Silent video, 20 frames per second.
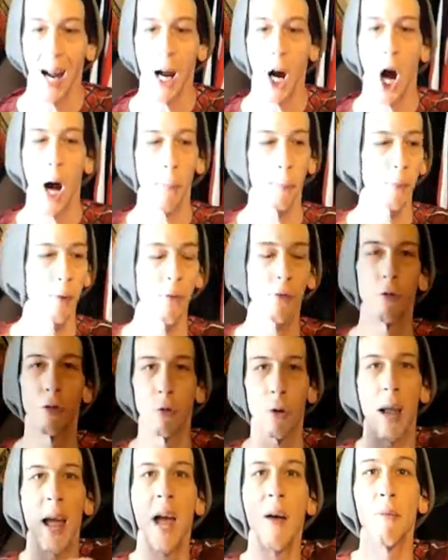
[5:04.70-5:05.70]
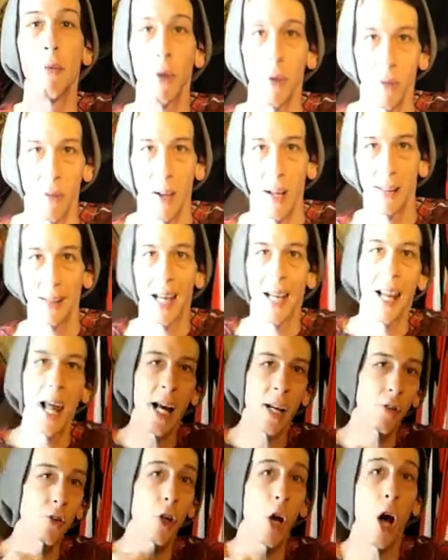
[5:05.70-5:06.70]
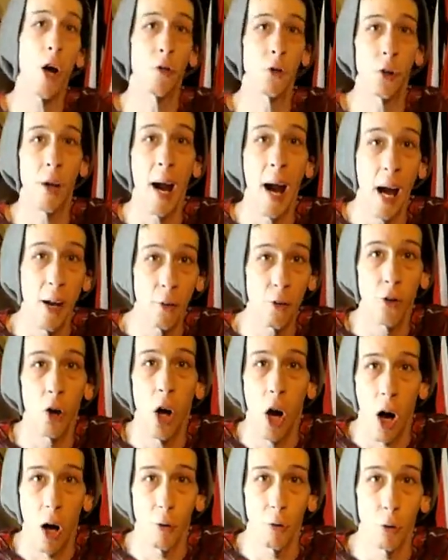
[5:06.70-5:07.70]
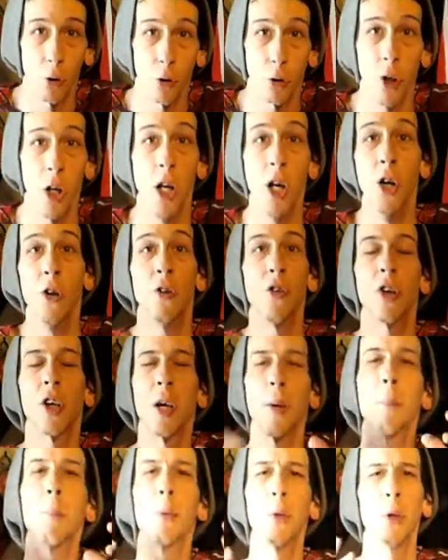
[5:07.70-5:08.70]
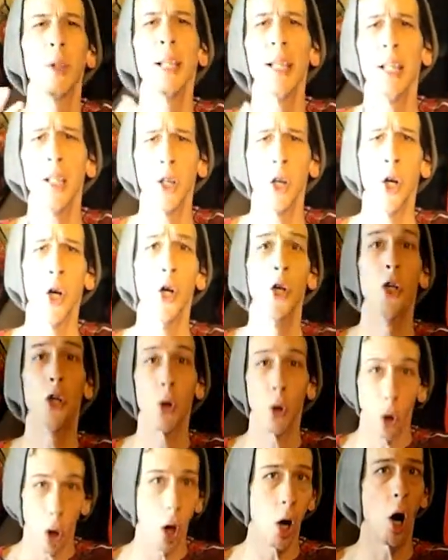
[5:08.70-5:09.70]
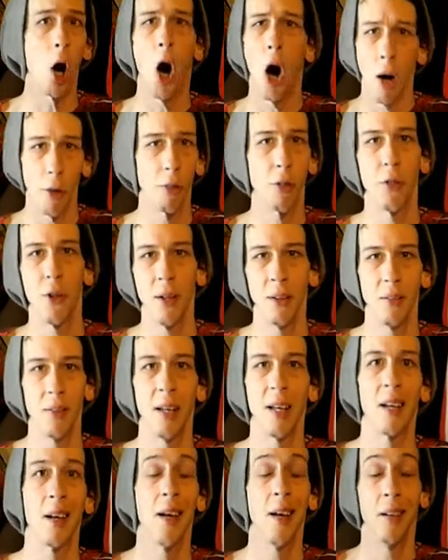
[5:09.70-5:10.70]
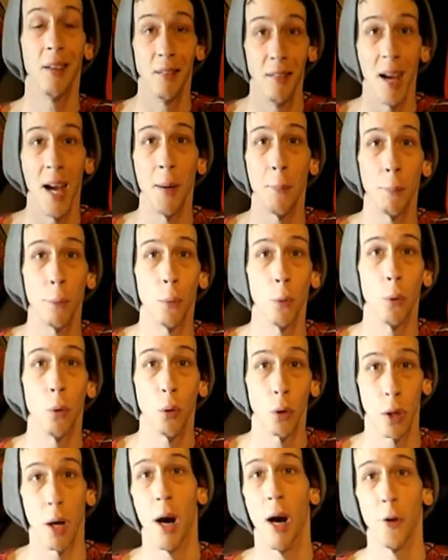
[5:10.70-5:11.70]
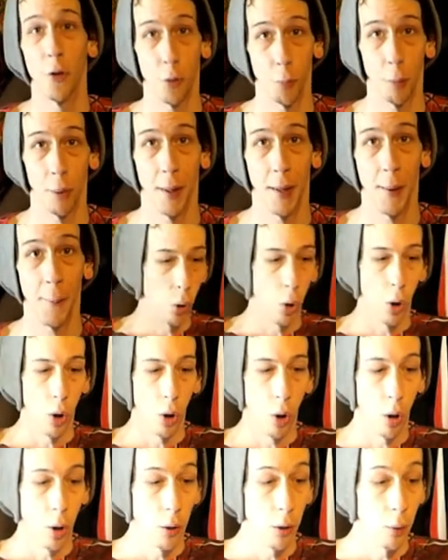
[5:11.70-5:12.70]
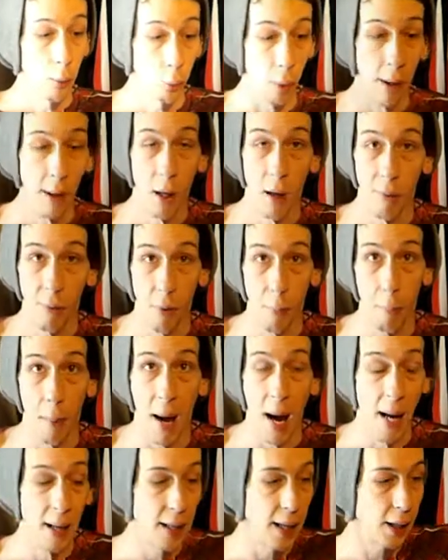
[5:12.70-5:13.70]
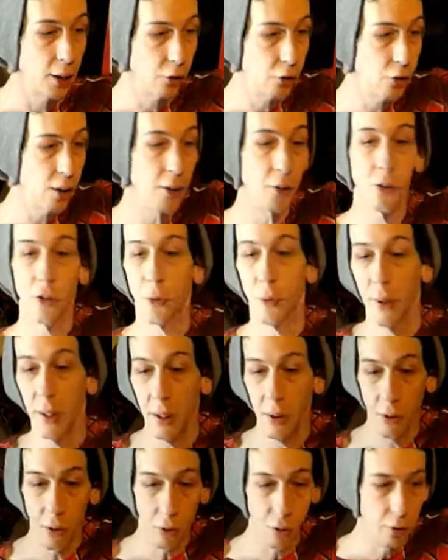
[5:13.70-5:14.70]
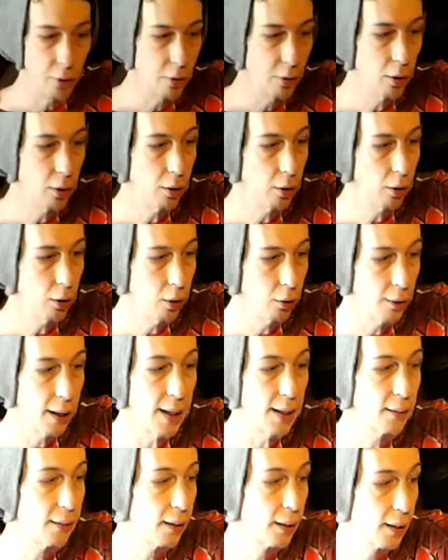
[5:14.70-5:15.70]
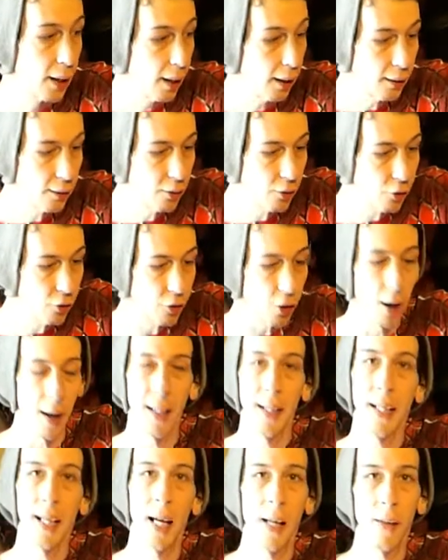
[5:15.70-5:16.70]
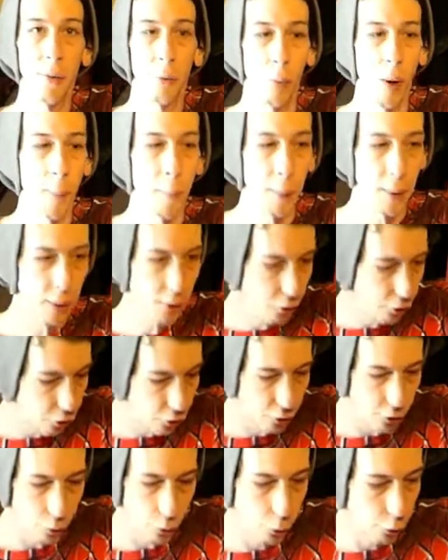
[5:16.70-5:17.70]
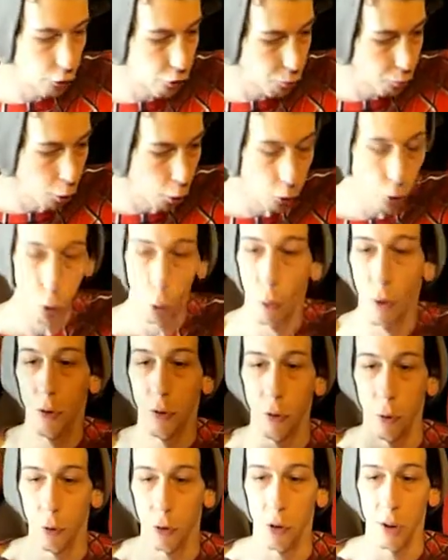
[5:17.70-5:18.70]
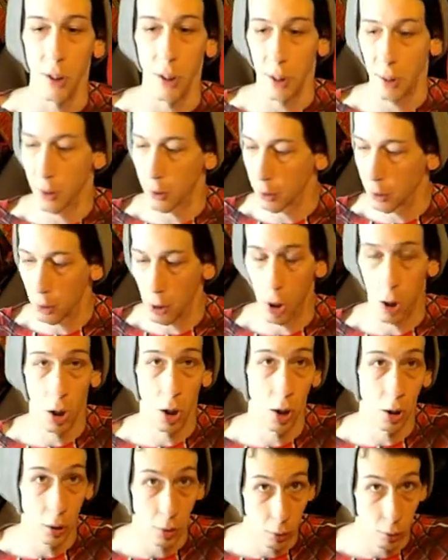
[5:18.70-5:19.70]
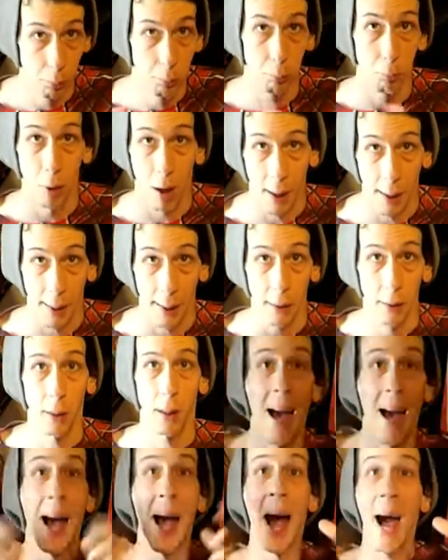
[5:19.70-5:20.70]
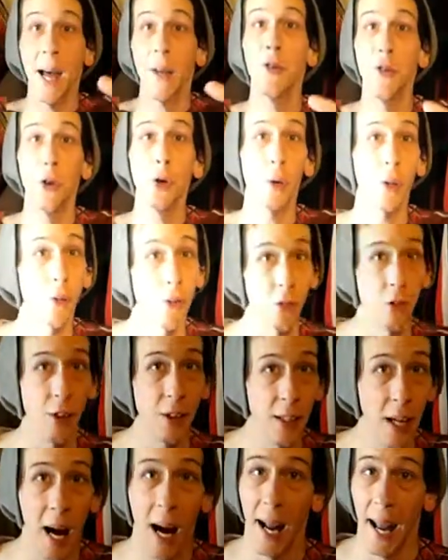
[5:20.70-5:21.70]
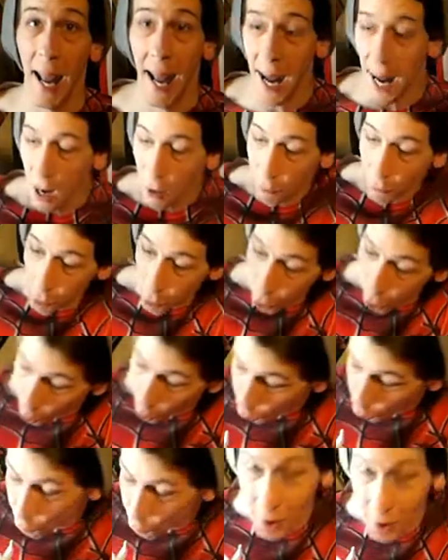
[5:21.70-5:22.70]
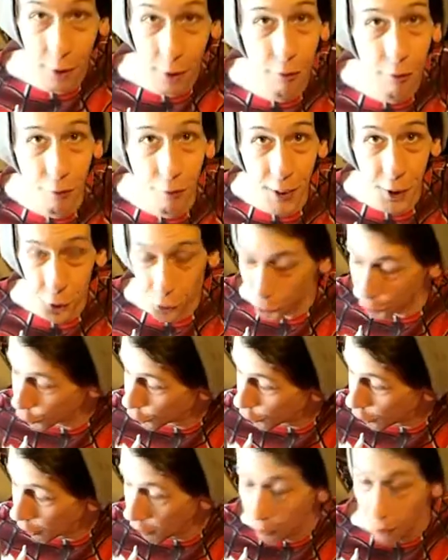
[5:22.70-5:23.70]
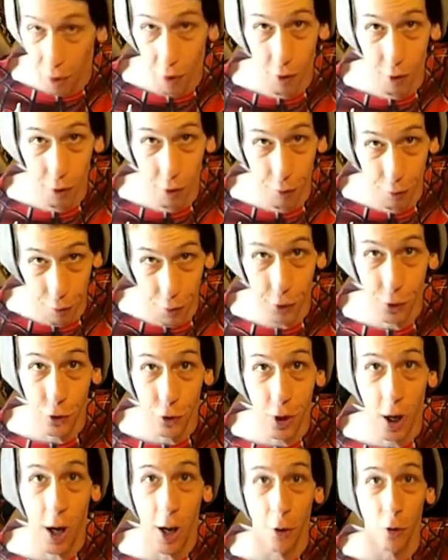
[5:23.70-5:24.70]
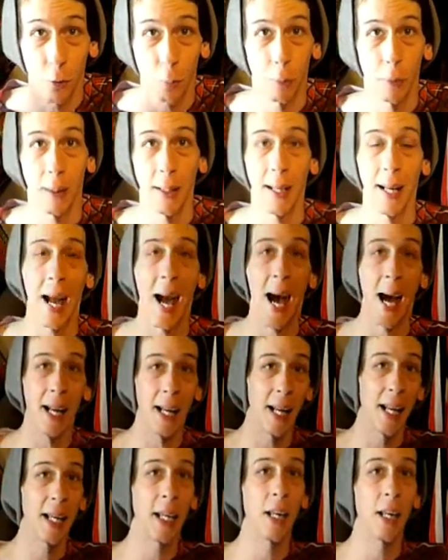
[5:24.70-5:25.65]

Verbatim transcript: I opted for everything that XCOSER has to offer to complete your authentic Deadpool cosplay. Right off the bat, accessories like the guns, any kind of weapons or small toys you see here are mine. As you can see, I have already featured this cosplay at a